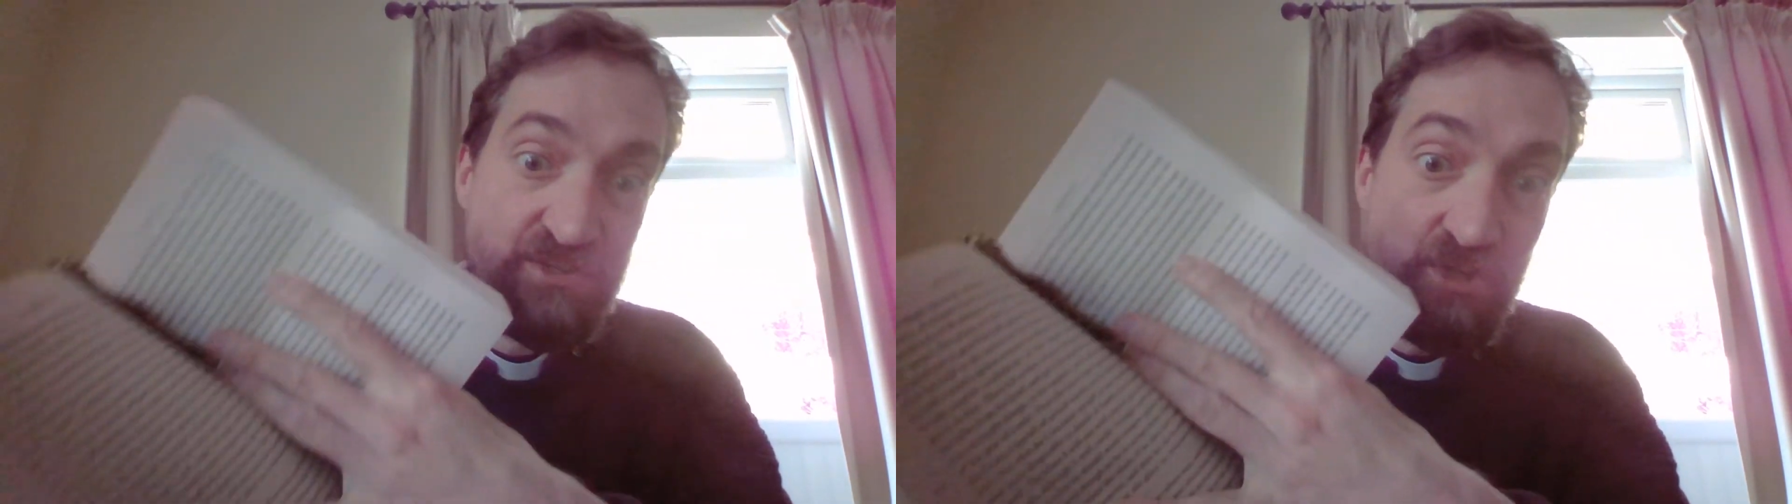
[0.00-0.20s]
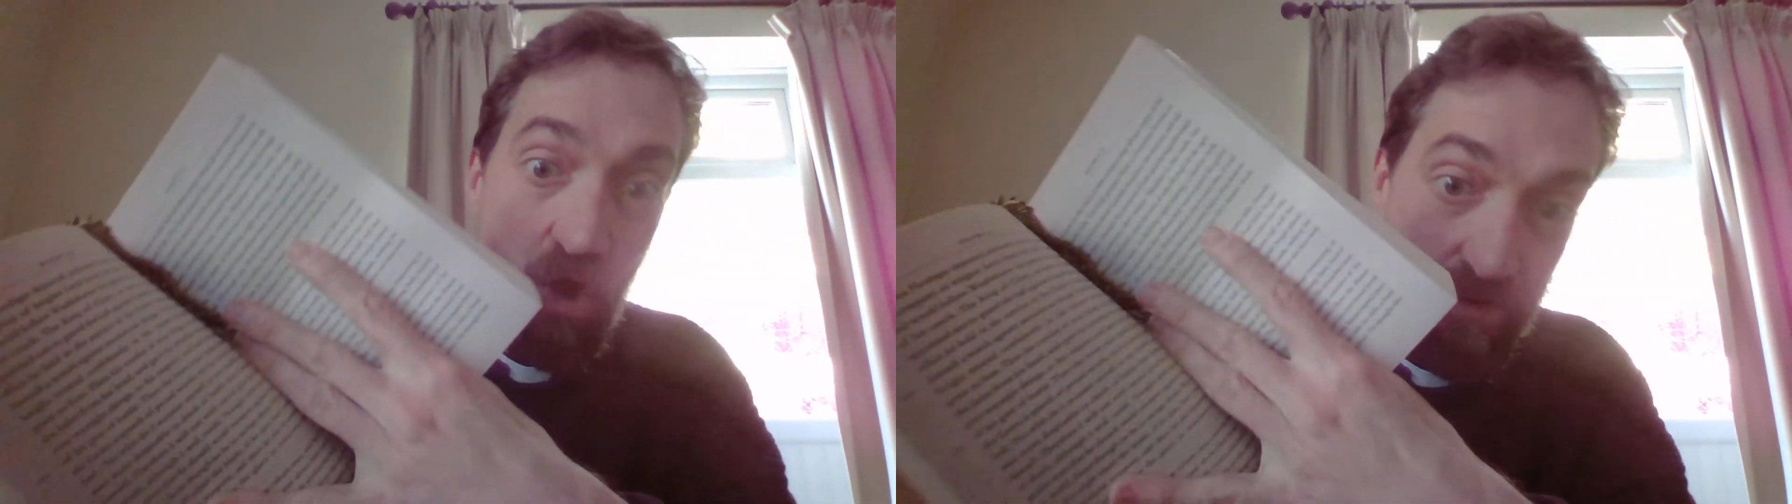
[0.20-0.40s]

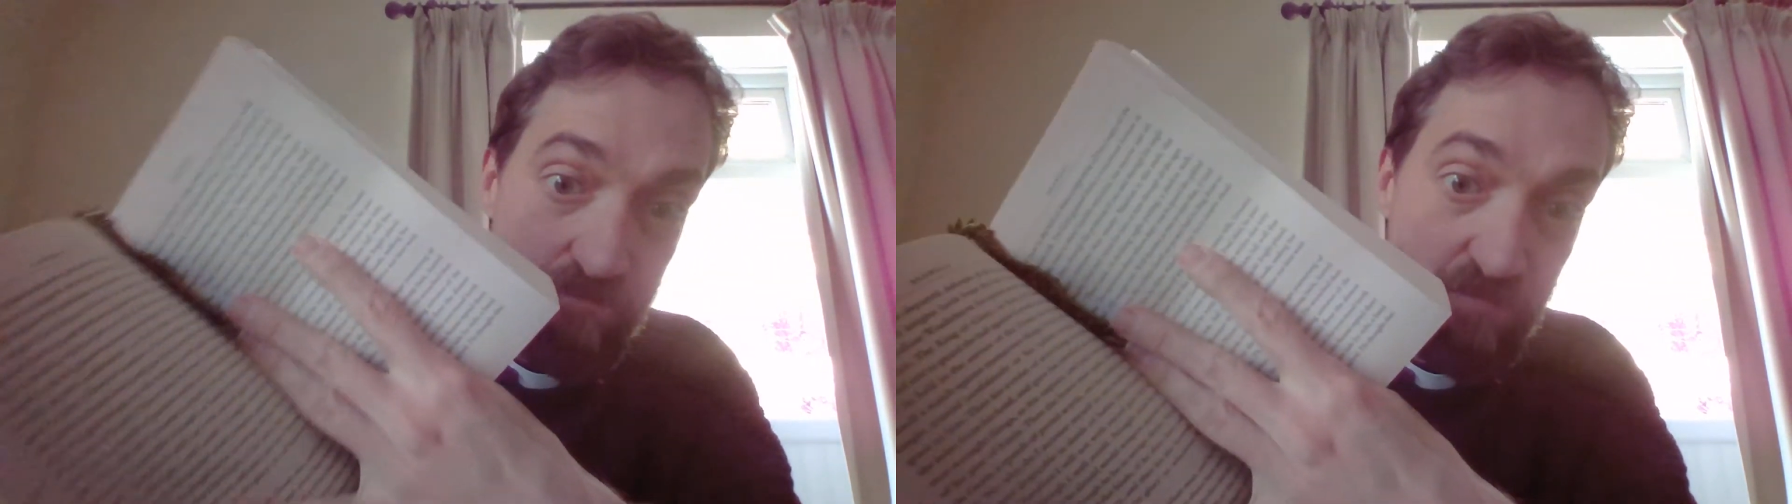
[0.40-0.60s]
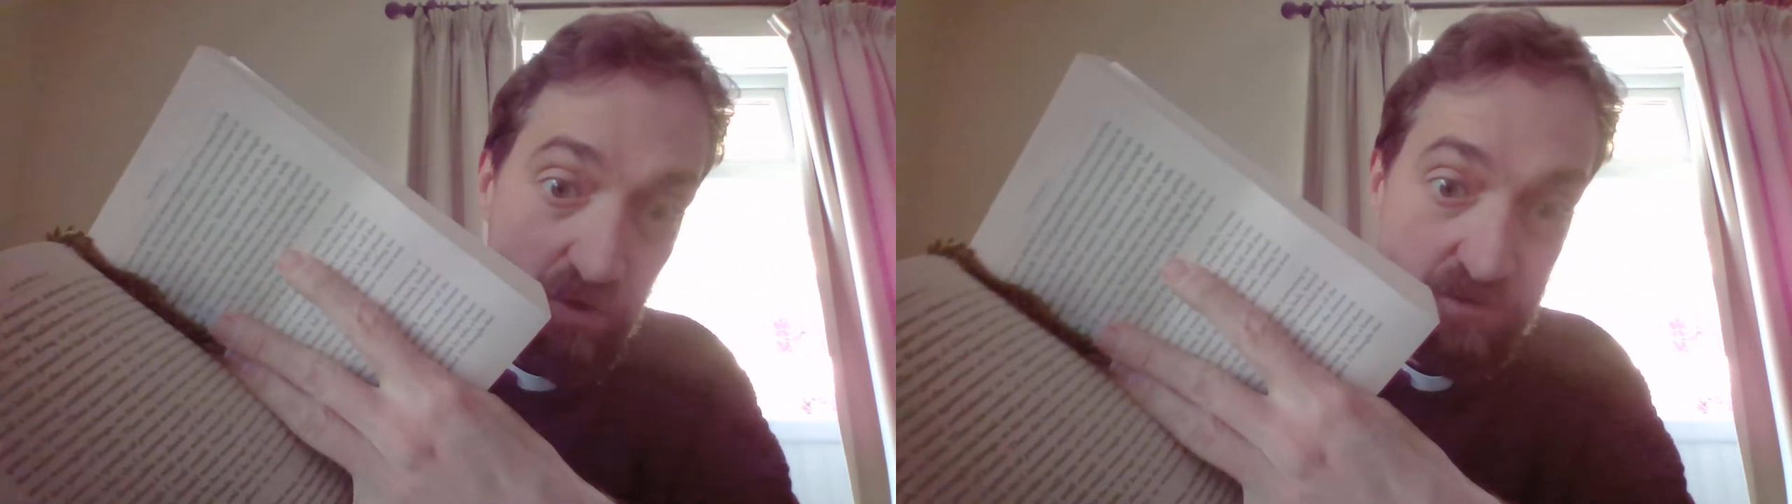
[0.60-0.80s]
not
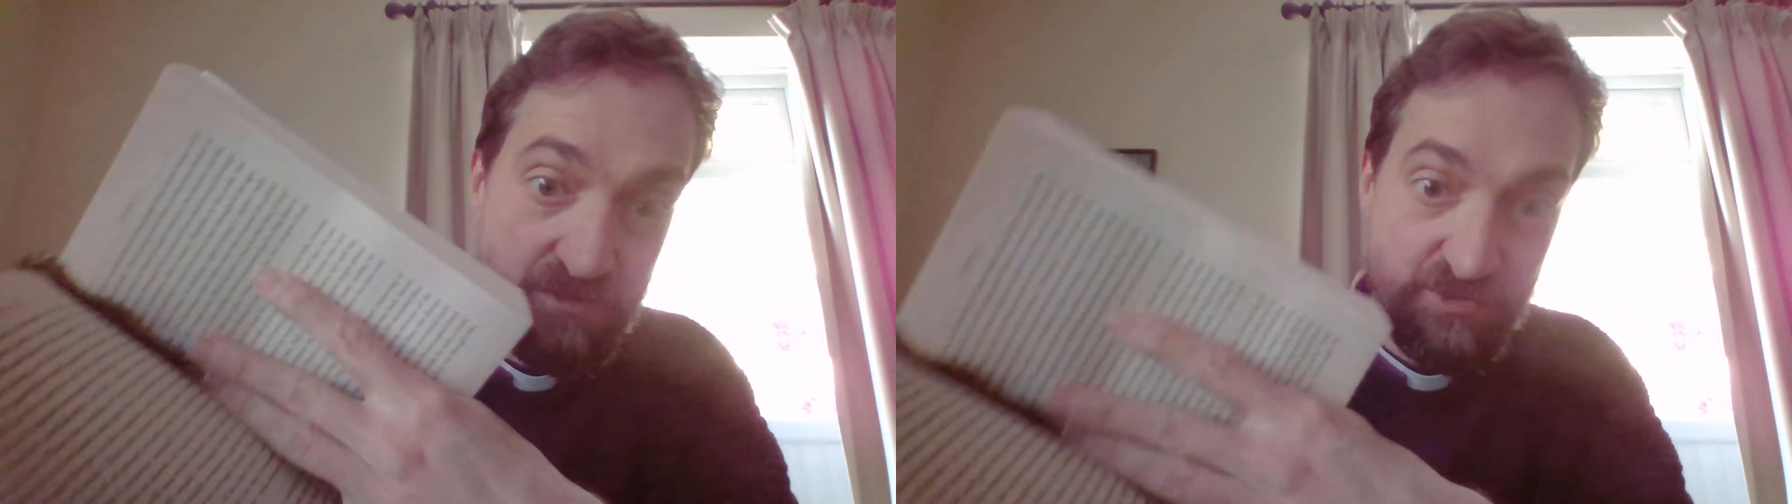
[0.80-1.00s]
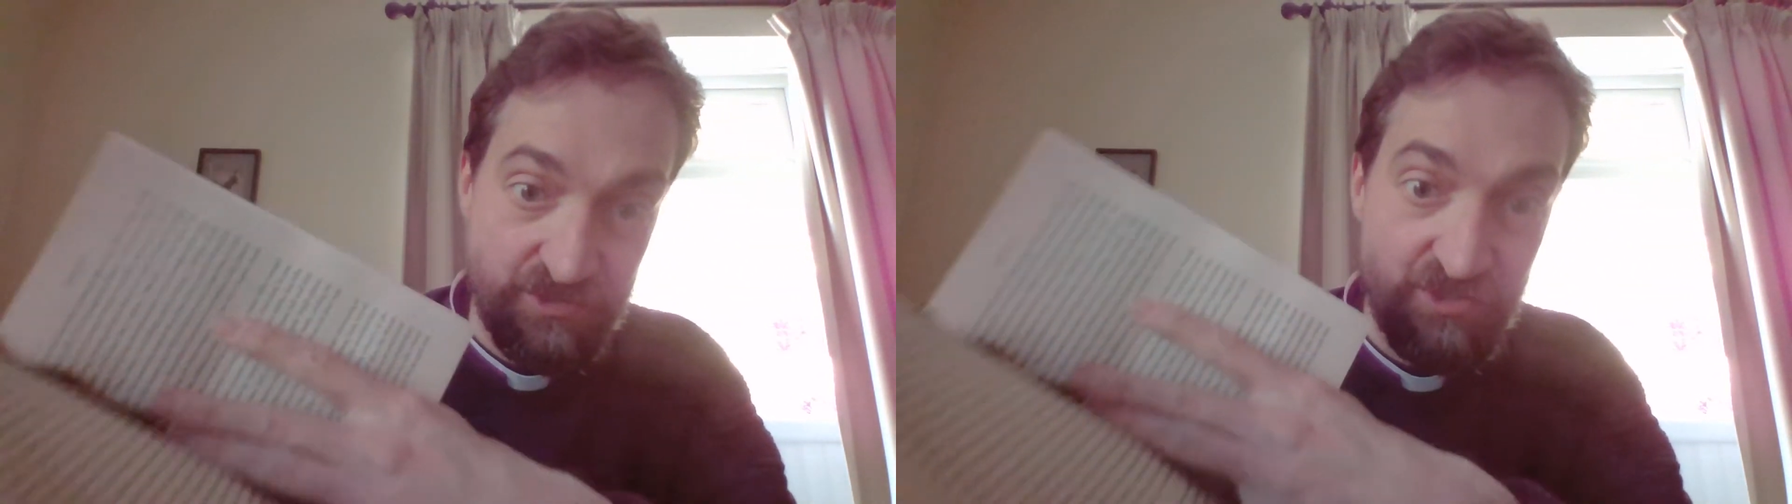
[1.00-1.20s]
in poetry.